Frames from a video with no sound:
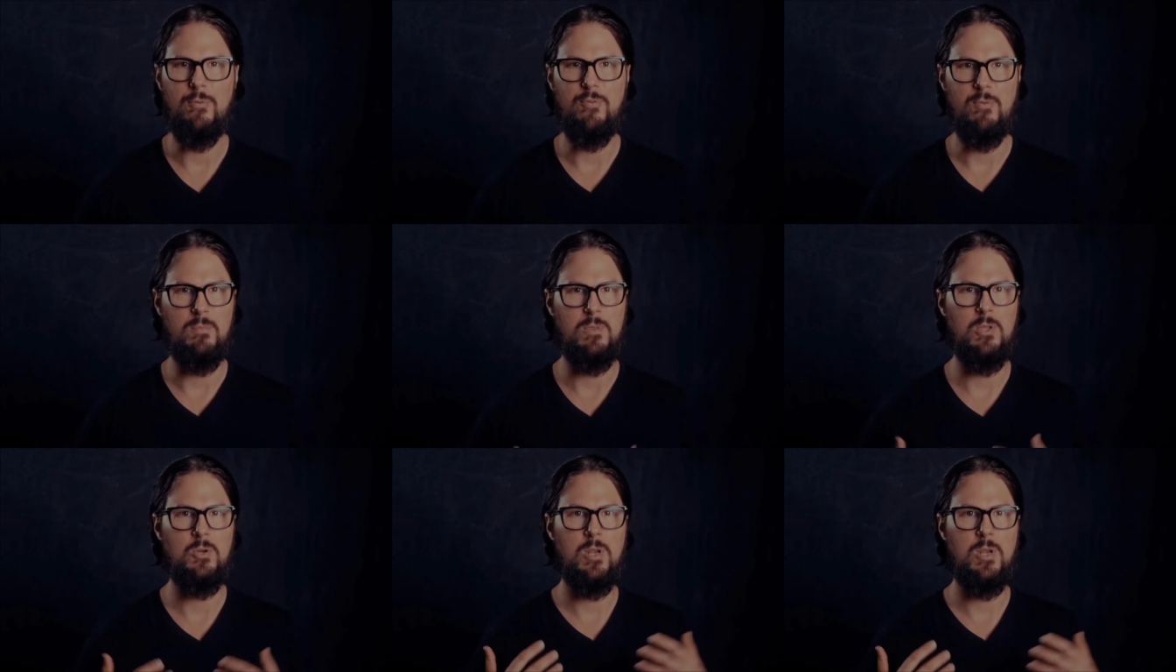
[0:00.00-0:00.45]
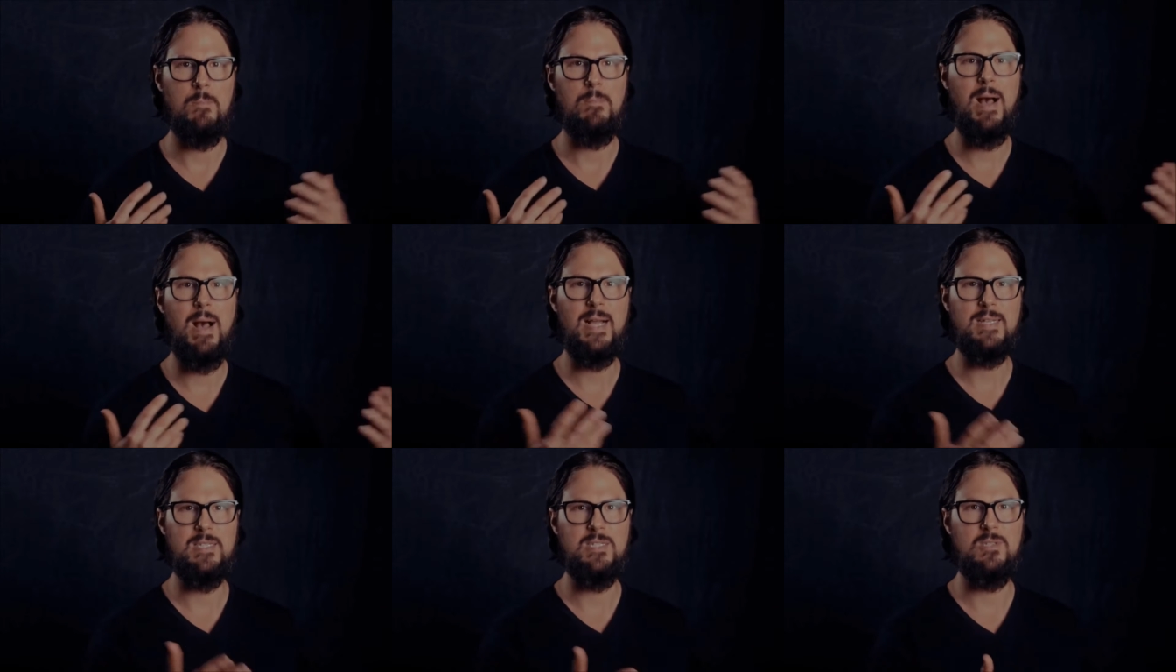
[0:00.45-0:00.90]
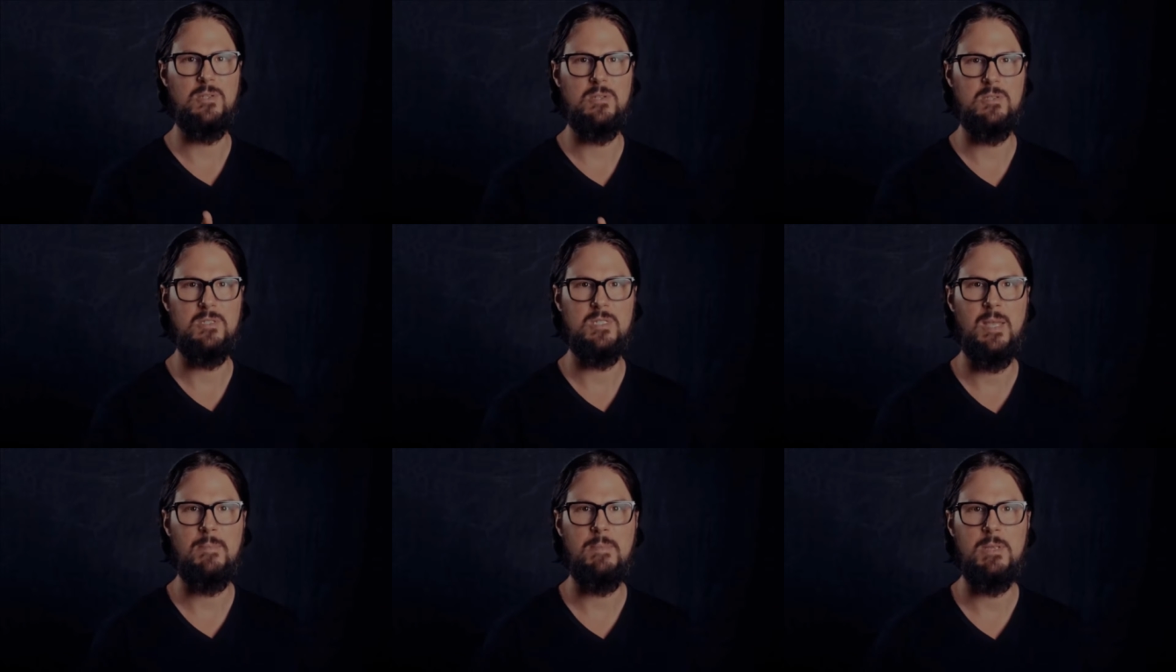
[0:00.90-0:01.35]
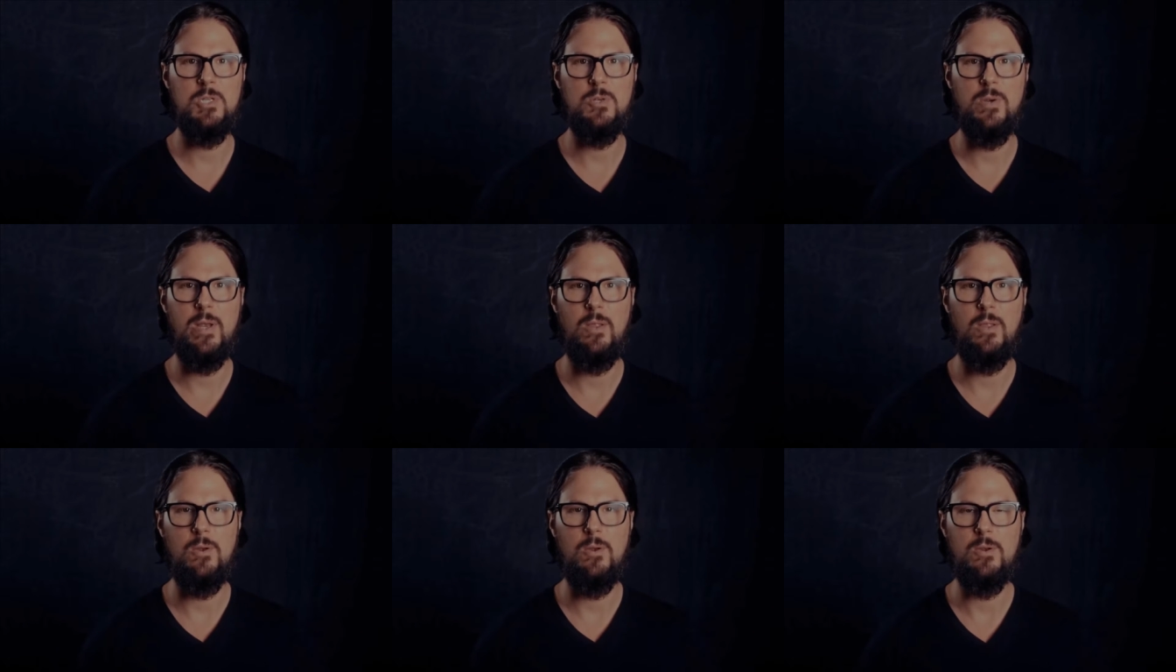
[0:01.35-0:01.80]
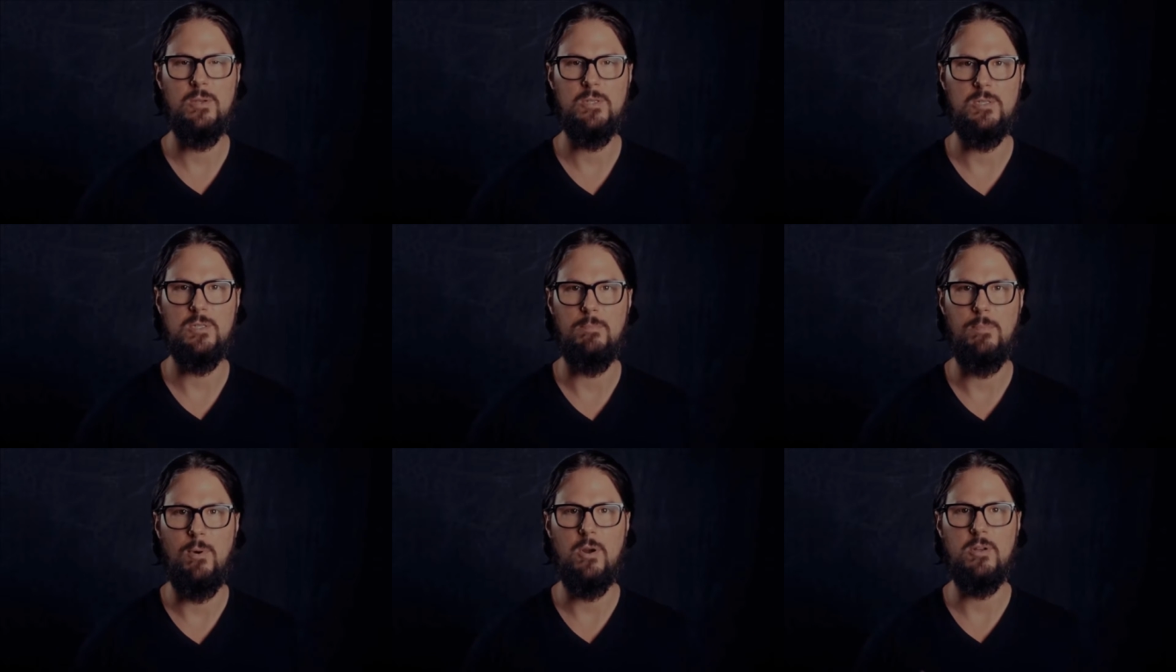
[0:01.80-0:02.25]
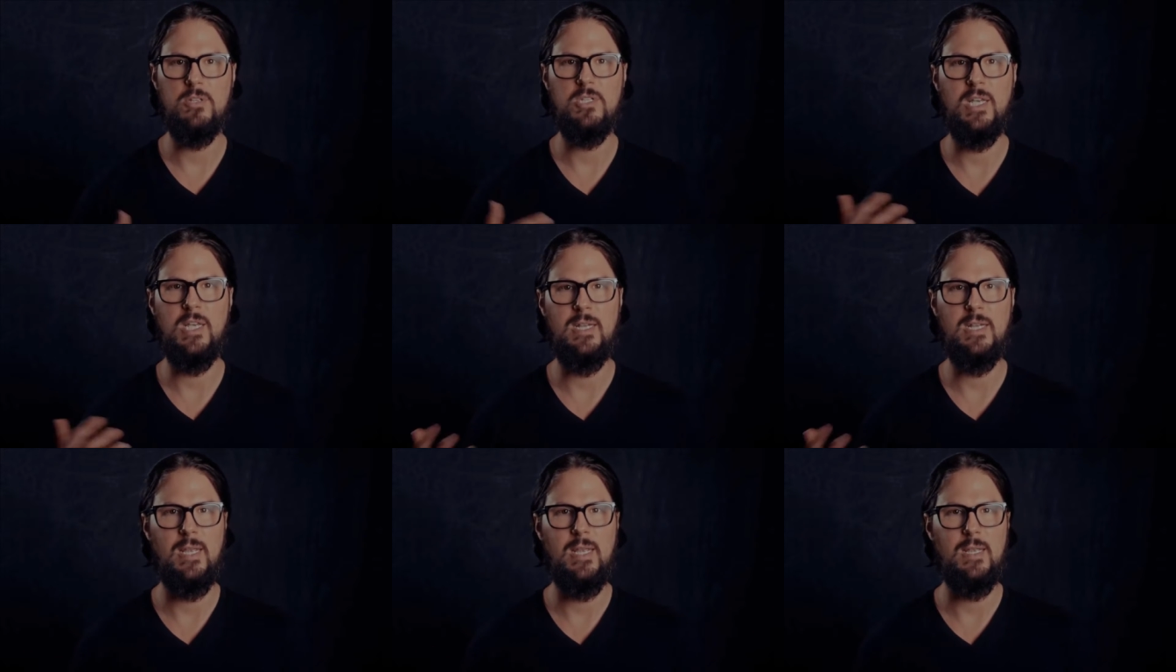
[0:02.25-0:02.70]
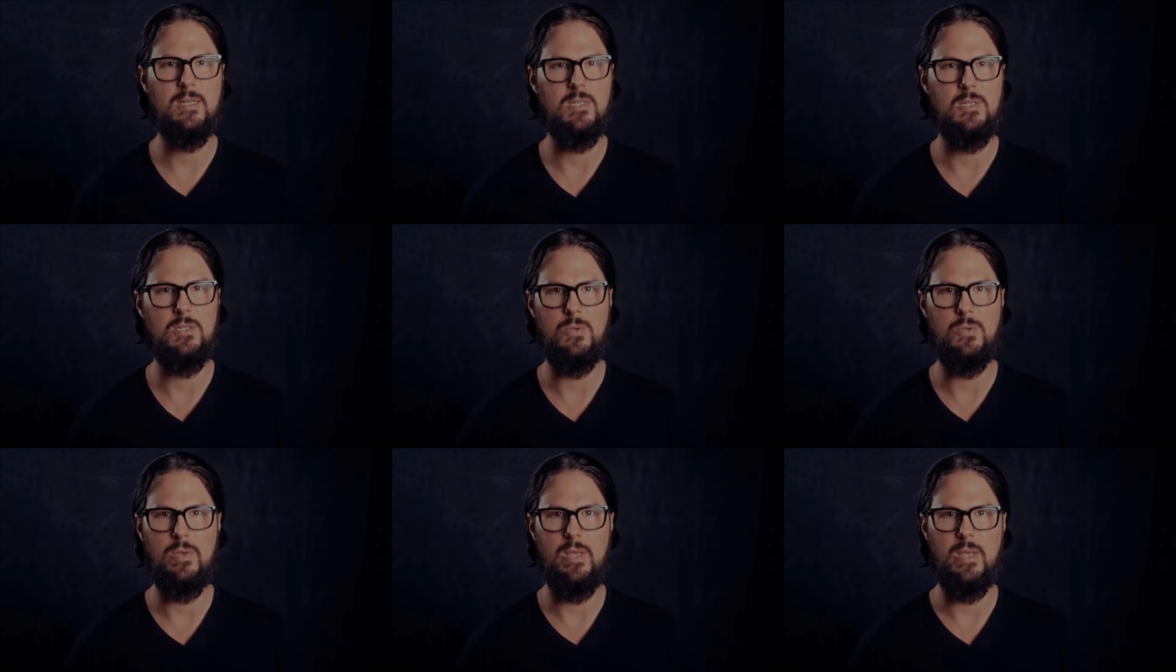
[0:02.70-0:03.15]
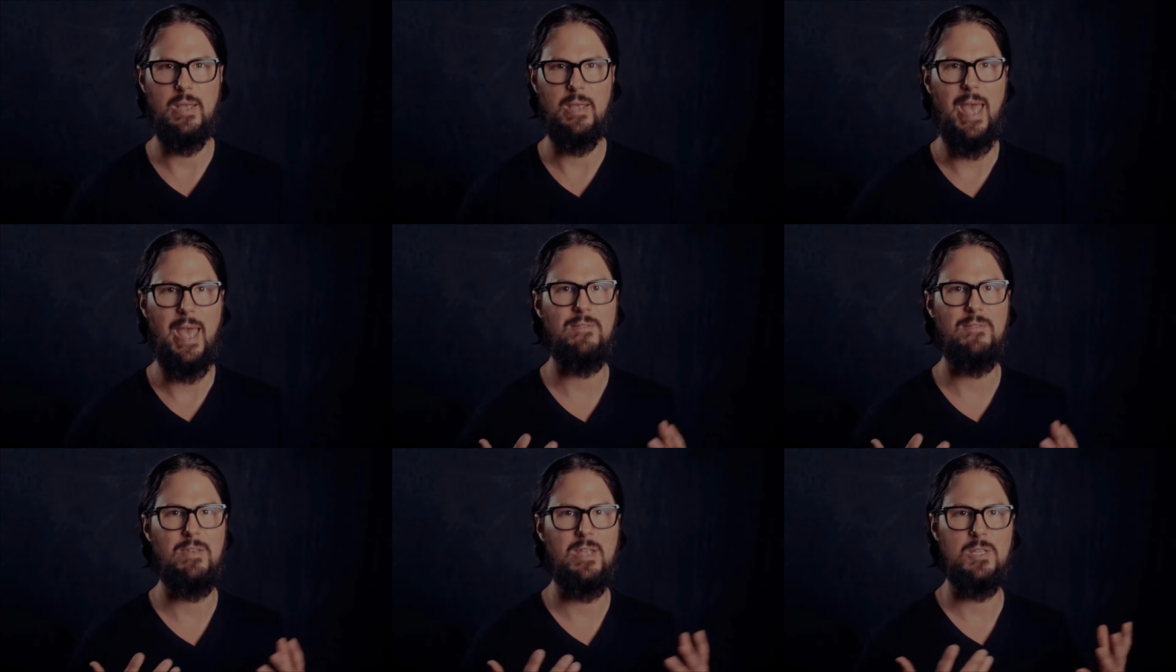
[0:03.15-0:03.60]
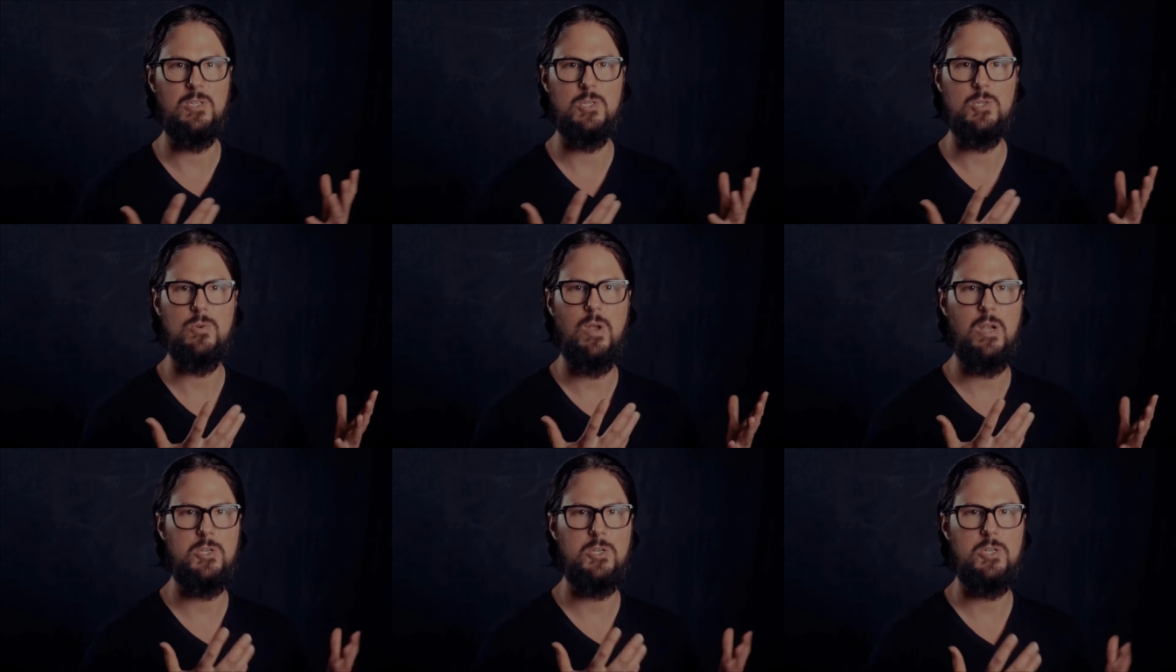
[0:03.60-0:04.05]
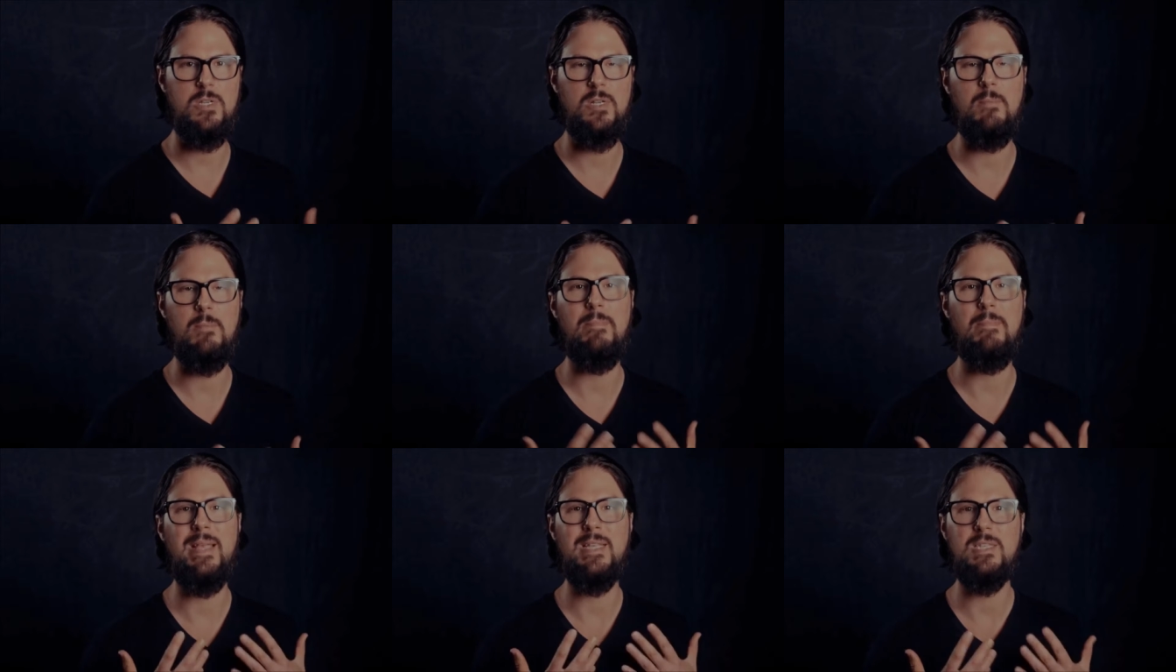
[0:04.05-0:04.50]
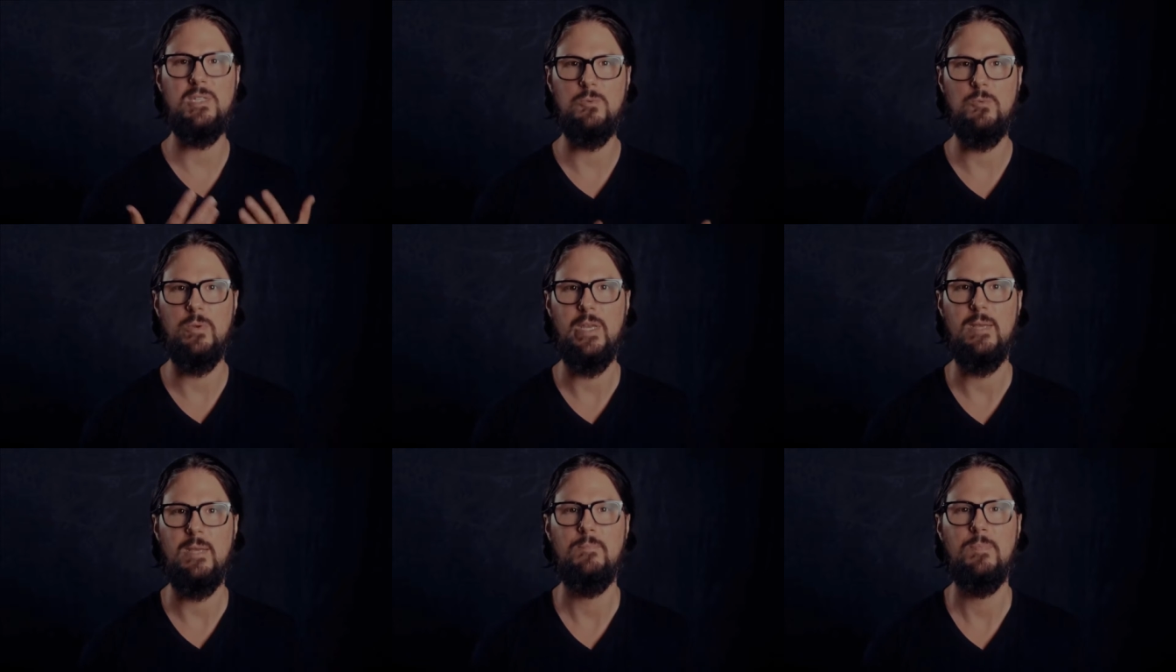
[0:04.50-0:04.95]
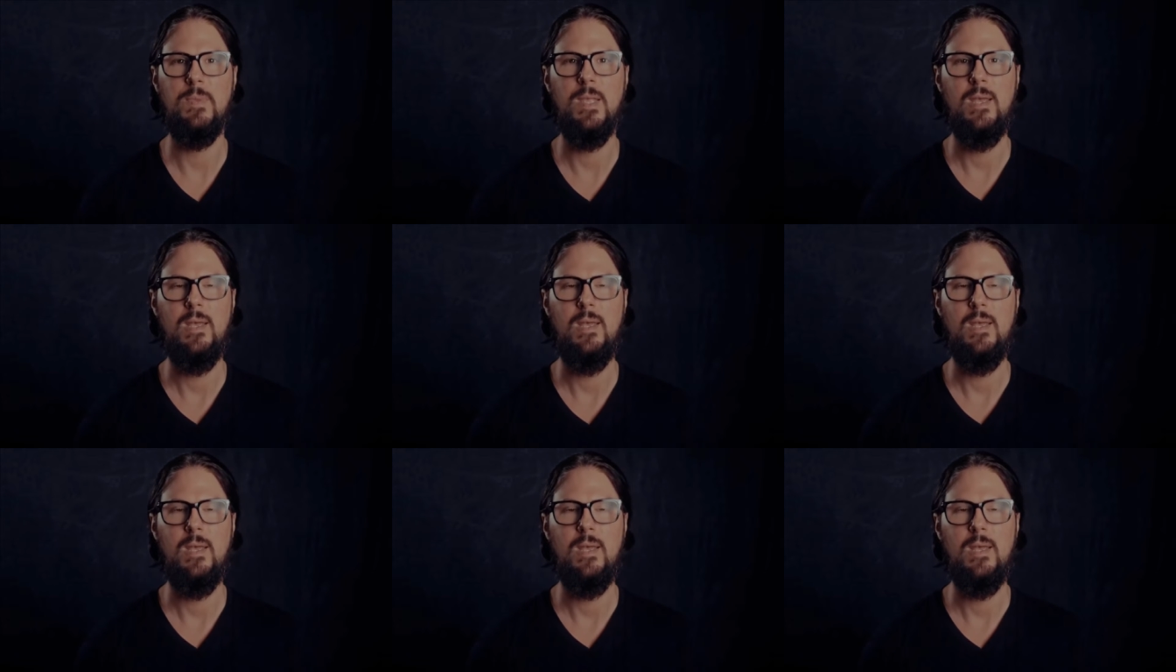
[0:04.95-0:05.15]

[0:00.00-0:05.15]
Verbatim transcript: from loading boxes on semi-trailers to bartending to doing heavy construction and masonry,